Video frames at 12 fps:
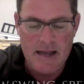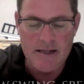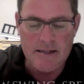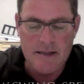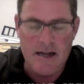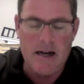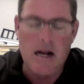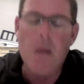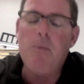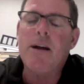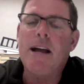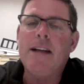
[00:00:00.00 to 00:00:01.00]
in a
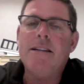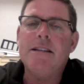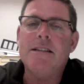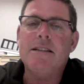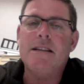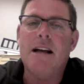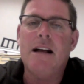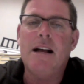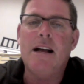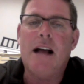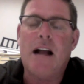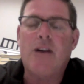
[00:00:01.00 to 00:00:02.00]
couple cases,
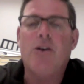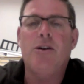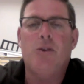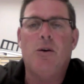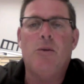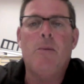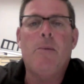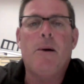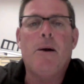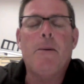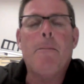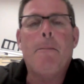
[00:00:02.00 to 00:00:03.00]
I couldn't hold them
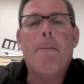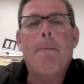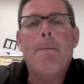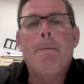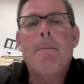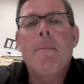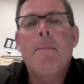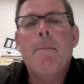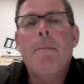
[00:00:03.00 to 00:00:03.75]
apart. Oh,